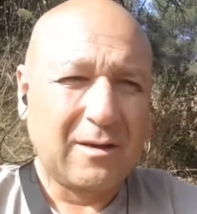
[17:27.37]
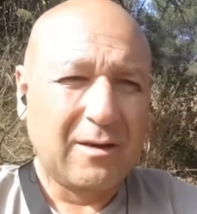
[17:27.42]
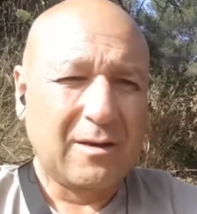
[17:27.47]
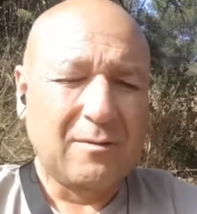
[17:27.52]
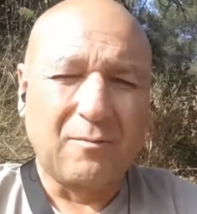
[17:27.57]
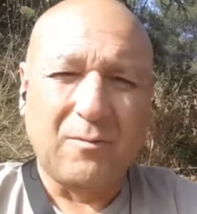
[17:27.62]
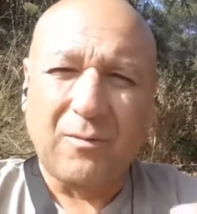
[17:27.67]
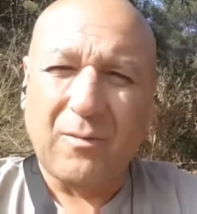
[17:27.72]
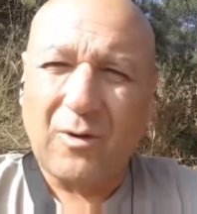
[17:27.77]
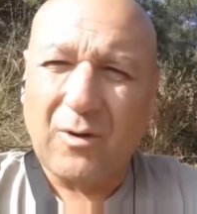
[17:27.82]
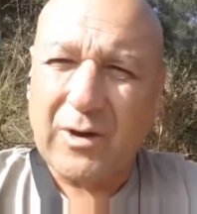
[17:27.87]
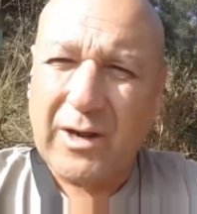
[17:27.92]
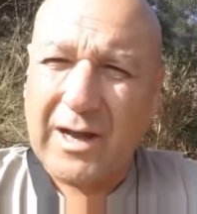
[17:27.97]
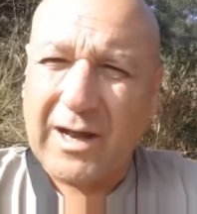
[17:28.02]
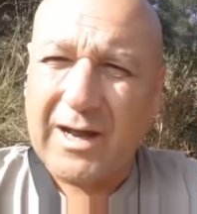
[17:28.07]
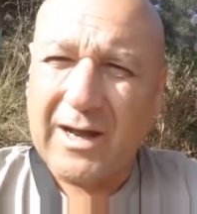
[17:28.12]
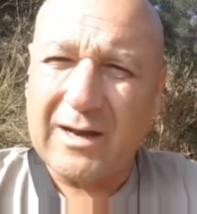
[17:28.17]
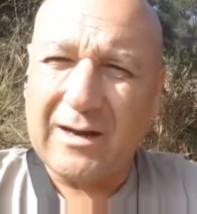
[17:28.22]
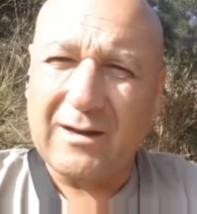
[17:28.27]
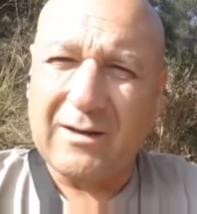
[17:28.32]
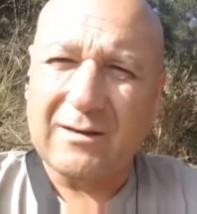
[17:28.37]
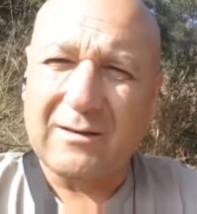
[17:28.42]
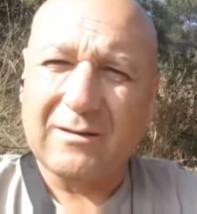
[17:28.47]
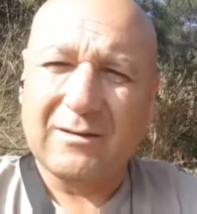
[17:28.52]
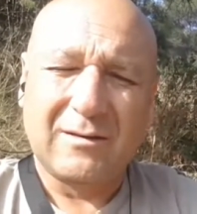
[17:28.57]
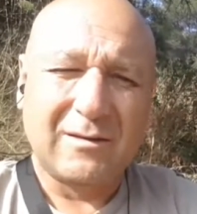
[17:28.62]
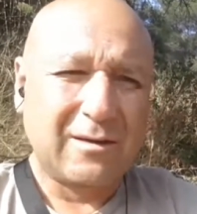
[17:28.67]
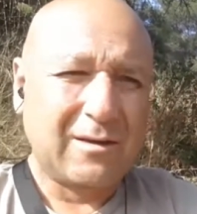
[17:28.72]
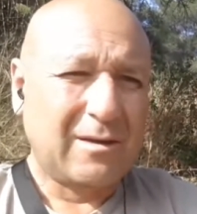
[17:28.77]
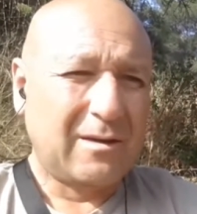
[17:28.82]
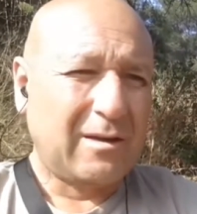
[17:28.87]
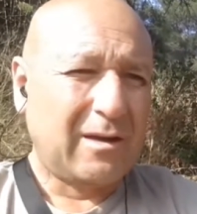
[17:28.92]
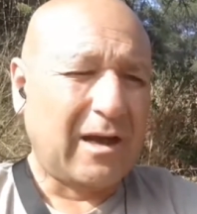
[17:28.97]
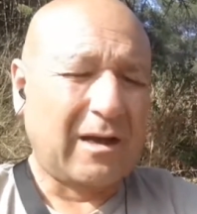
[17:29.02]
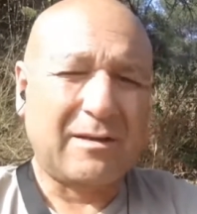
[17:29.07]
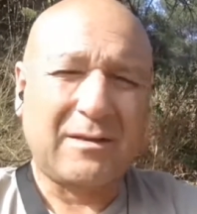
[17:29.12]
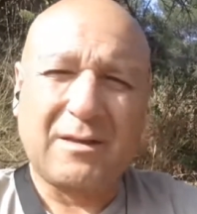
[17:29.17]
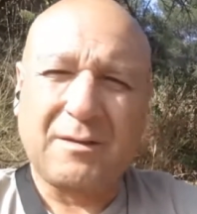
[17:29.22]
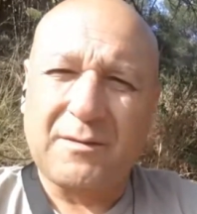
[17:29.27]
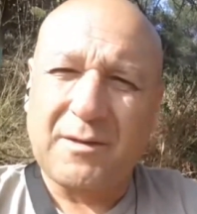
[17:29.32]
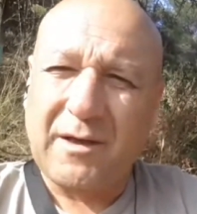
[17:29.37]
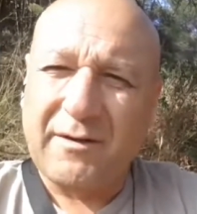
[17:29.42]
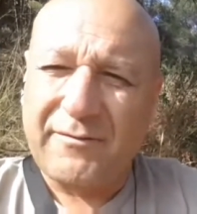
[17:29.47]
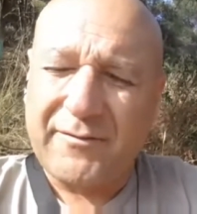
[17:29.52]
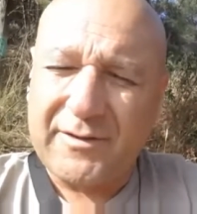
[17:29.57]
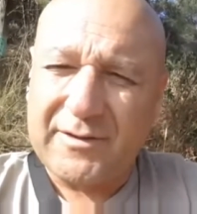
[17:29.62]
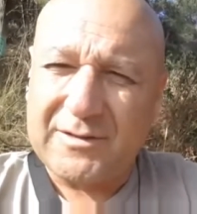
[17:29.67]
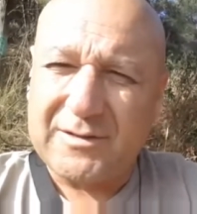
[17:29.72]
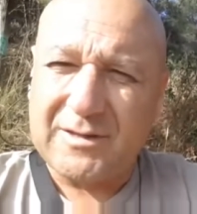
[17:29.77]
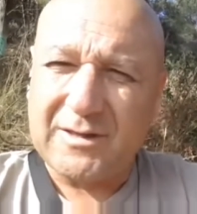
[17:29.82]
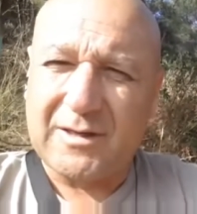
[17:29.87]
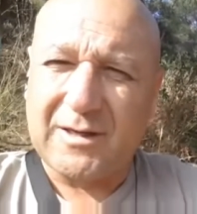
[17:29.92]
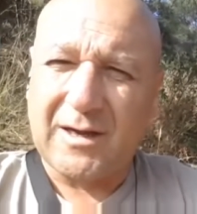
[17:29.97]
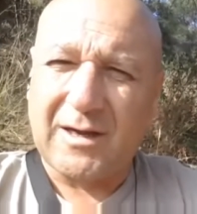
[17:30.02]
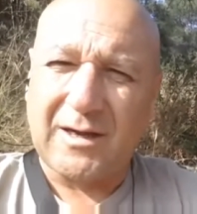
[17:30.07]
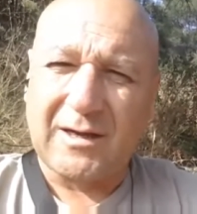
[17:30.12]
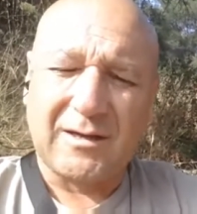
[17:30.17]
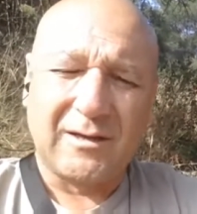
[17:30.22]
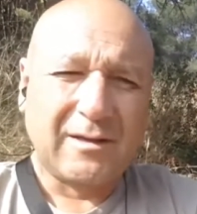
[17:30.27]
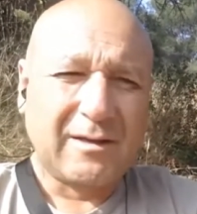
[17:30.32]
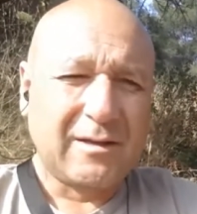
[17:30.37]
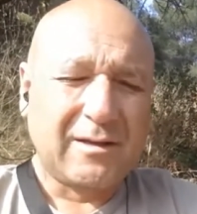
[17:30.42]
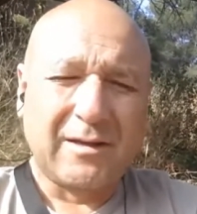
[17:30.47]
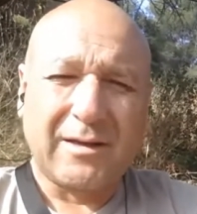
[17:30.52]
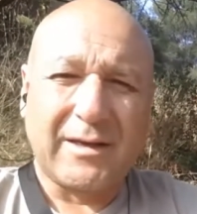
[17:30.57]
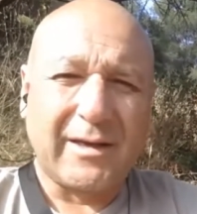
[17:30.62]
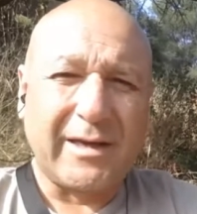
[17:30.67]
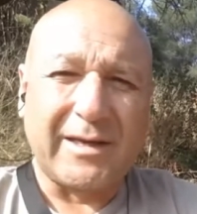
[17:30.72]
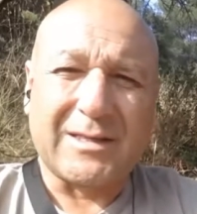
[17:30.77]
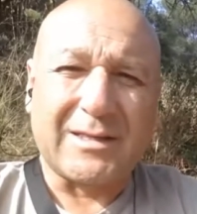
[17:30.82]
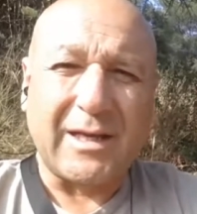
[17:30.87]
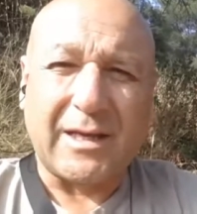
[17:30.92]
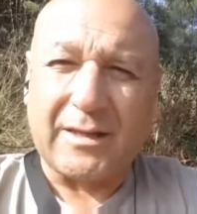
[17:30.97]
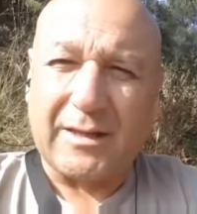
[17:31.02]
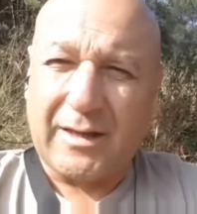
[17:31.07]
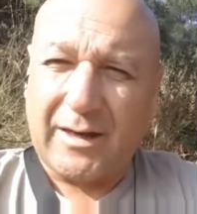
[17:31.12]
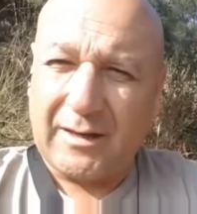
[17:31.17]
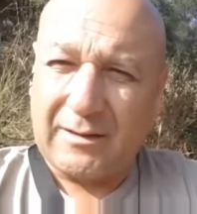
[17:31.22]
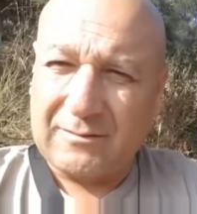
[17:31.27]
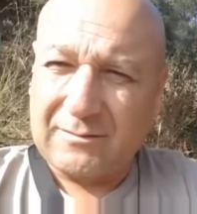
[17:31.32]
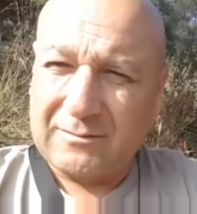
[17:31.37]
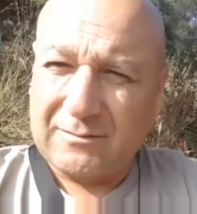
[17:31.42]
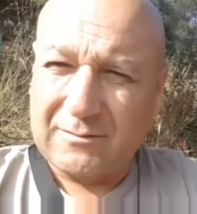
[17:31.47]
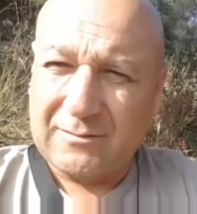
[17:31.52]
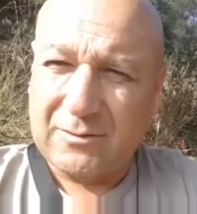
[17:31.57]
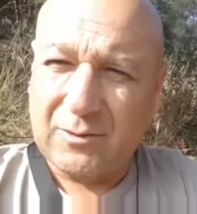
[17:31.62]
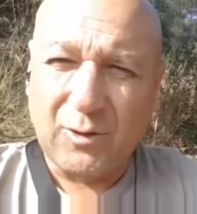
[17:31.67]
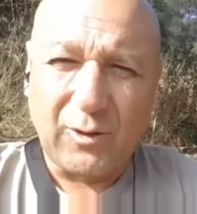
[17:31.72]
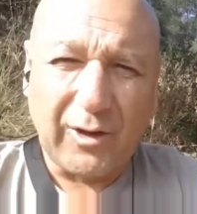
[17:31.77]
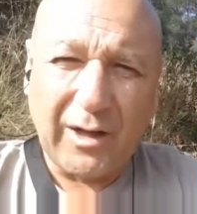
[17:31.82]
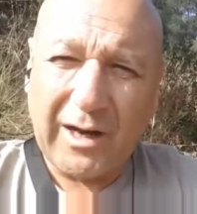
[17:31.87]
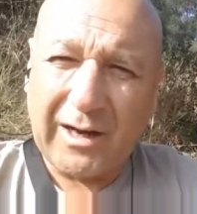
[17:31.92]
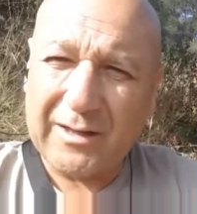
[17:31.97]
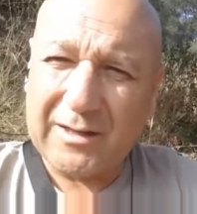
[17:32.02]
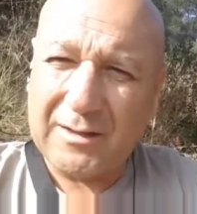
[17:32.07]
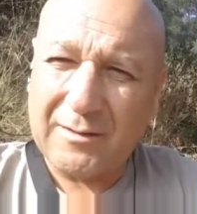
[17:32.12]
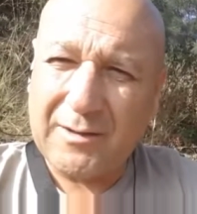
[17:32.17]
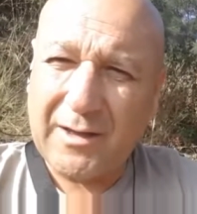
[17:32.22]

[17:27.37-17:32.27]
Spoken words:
Intellectually, morally, with physical activity, etc.